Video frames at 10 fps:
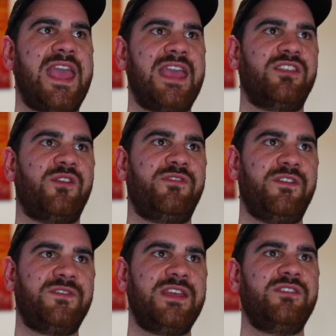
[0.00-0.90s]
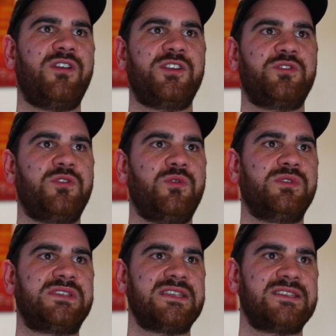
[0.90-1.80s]
and 15 nitro
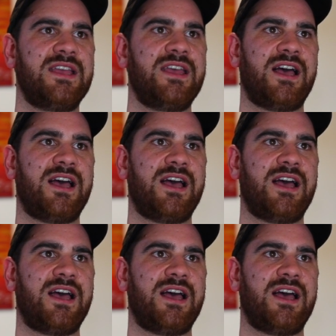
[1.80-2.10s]
courses.